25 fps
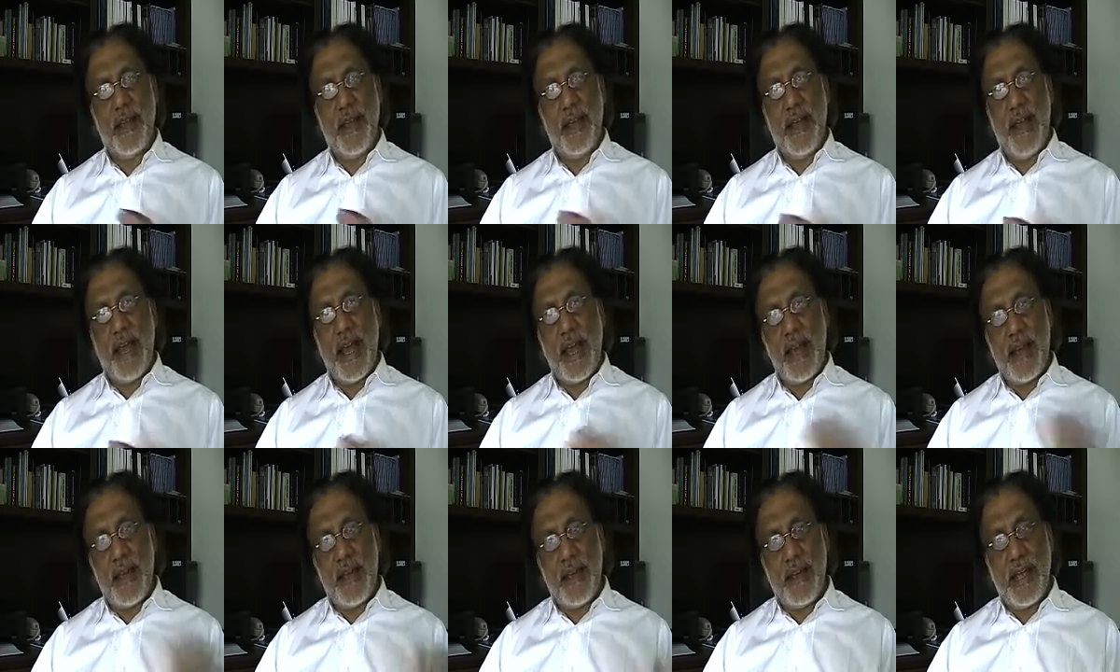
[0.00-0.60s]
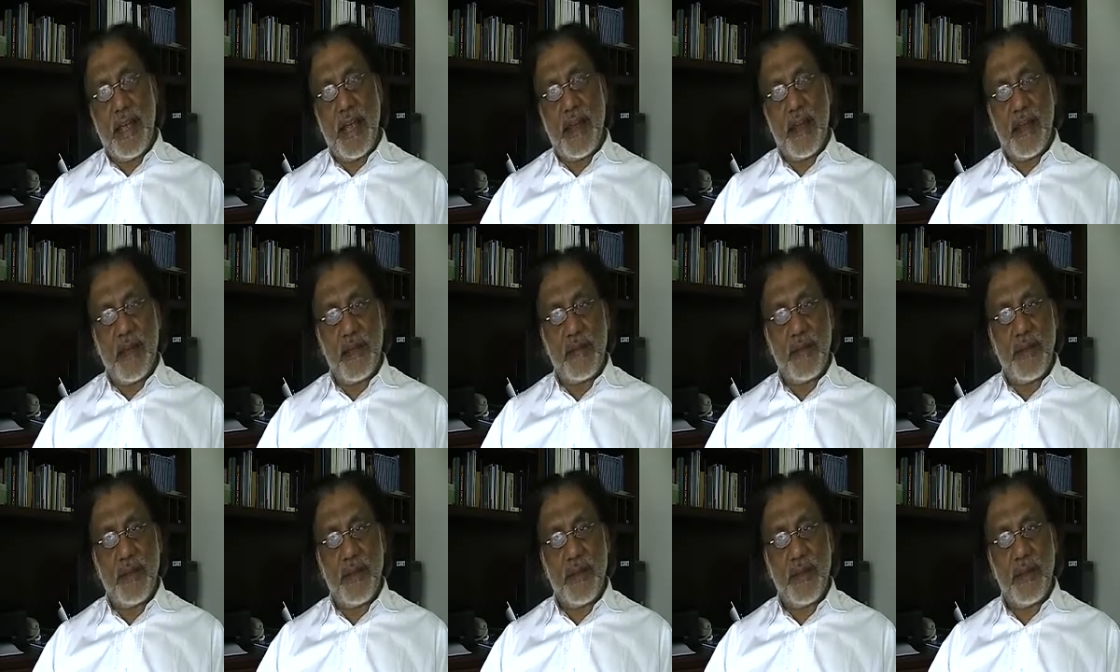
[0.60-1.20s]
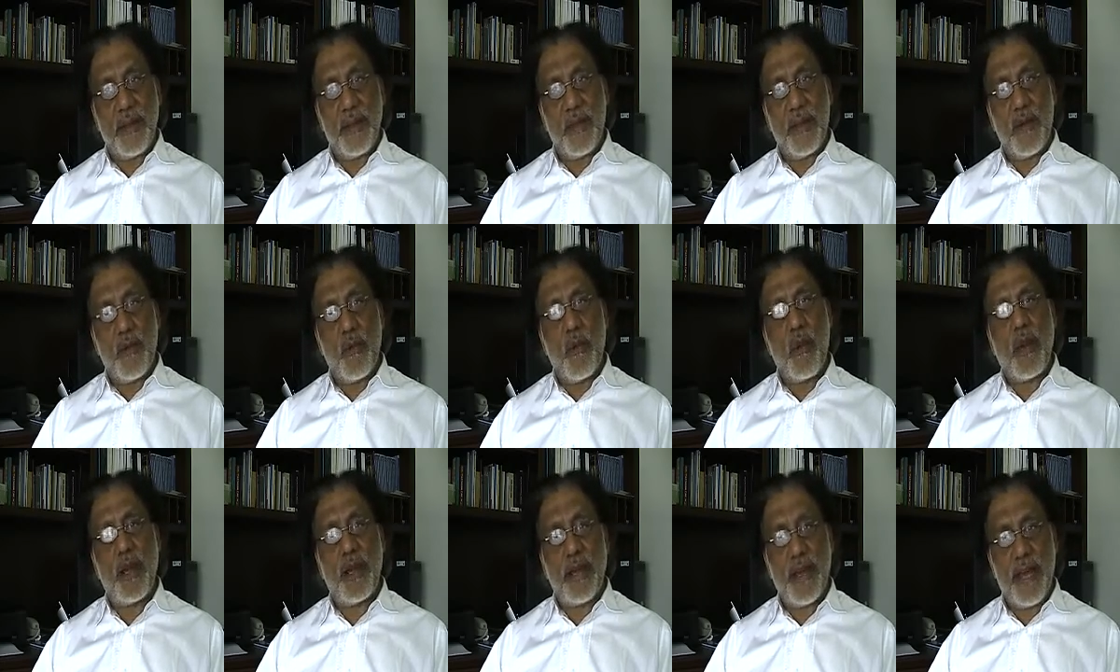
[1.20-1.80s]
and it cannot be
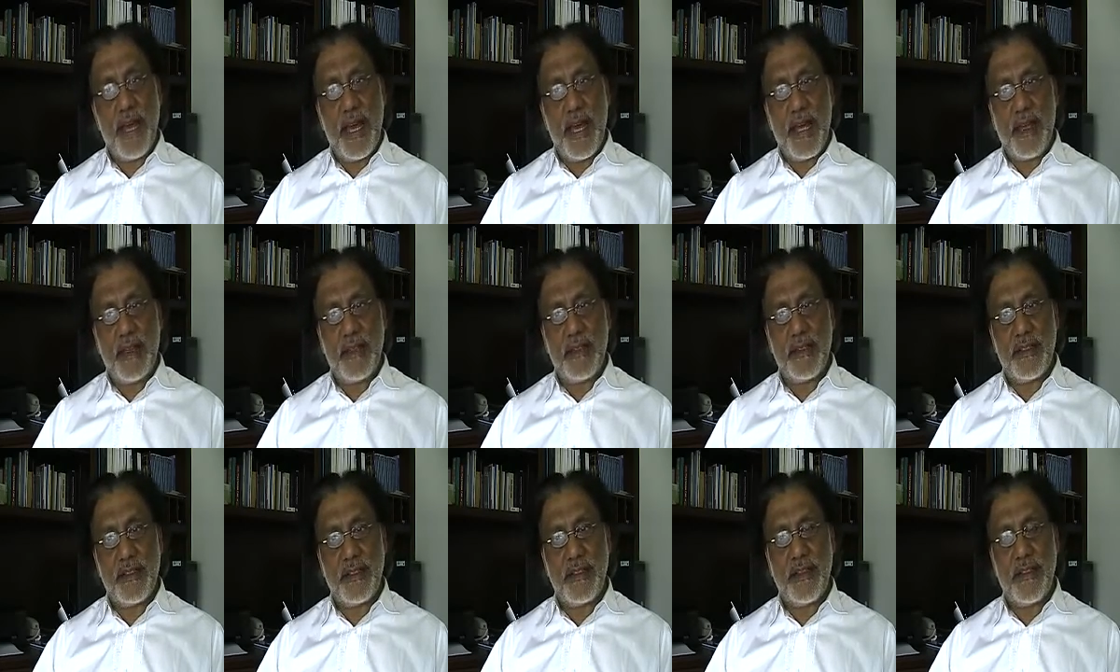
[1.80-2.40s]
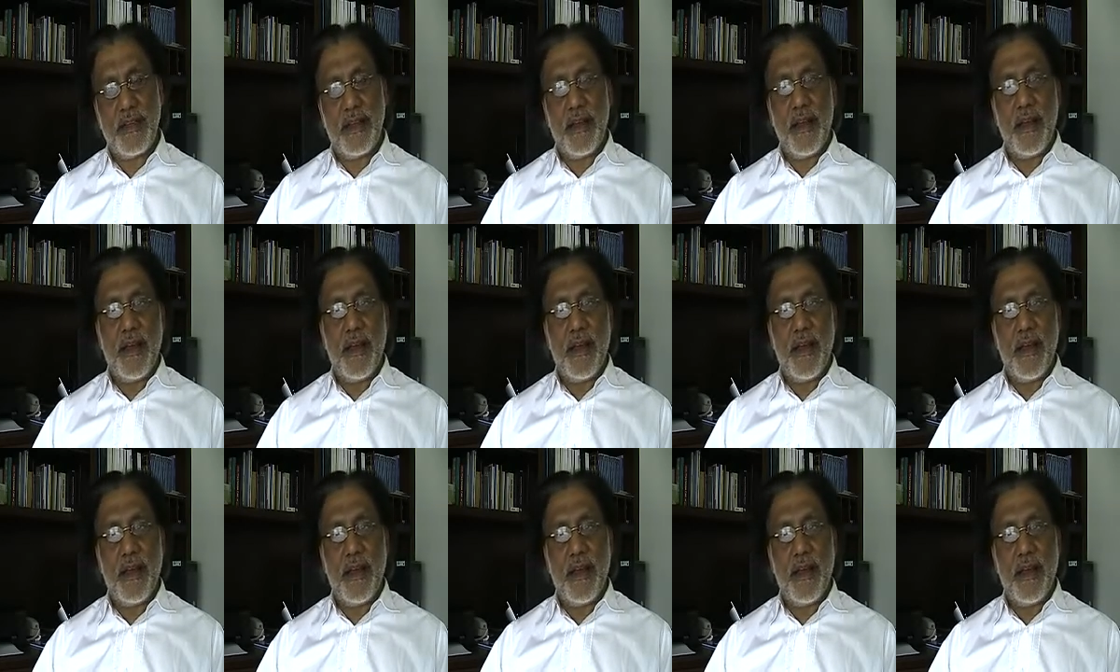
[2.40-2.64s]
31 days.